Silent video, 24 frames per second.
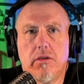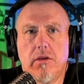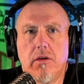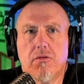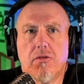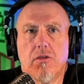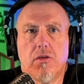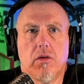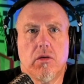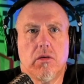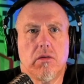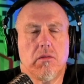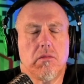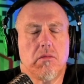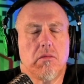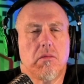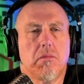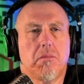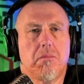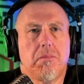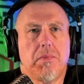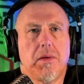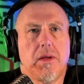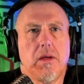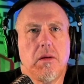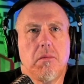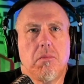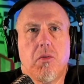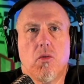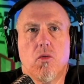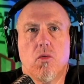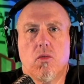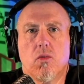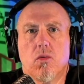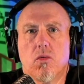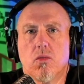different
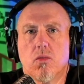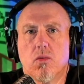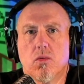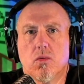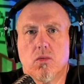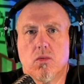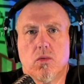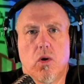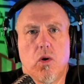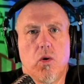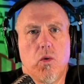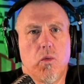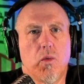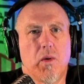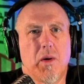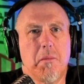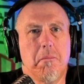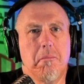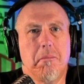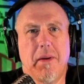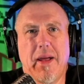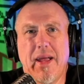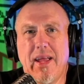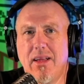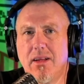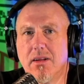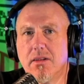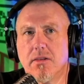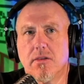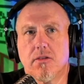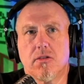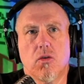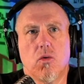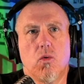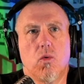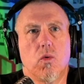people who are in
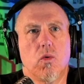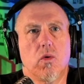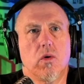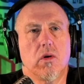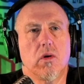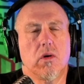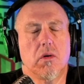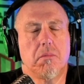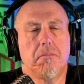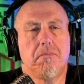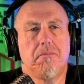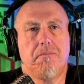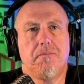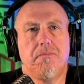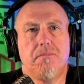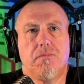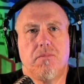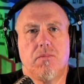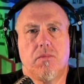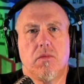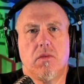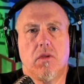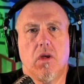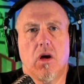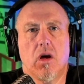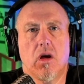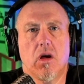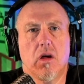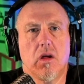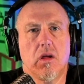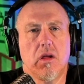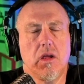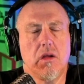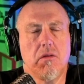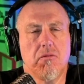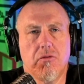bands, or
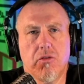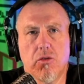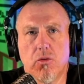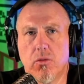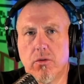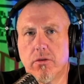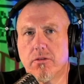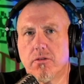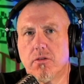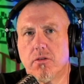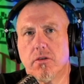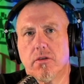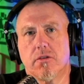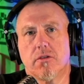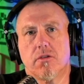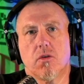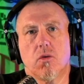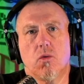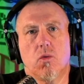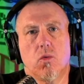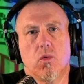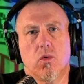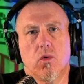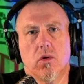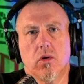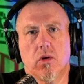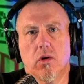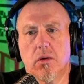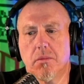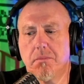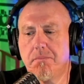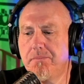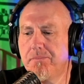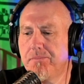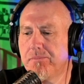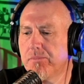influencers,
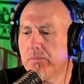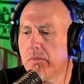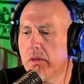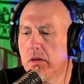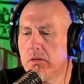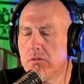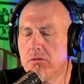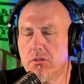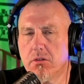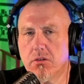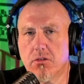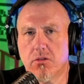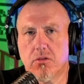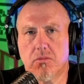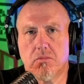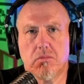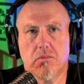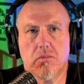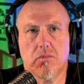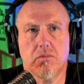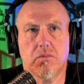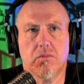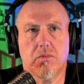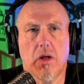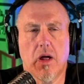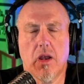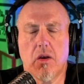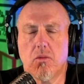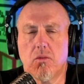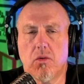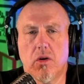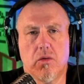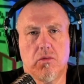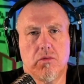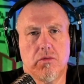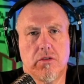or just
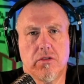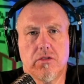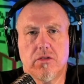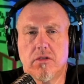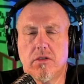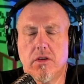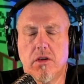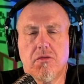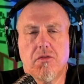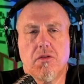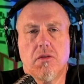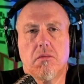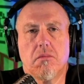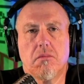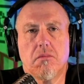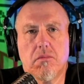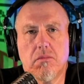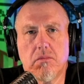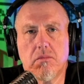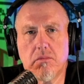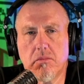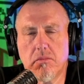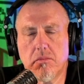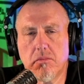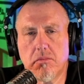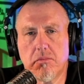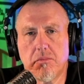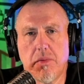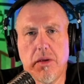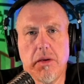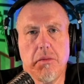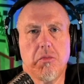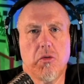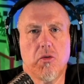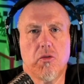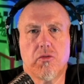just different
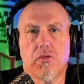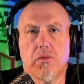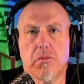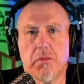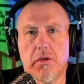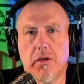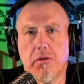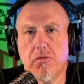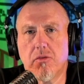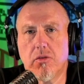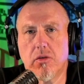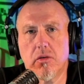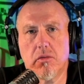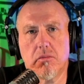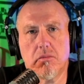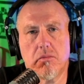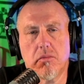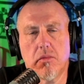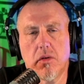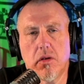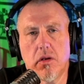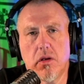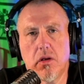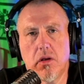people from different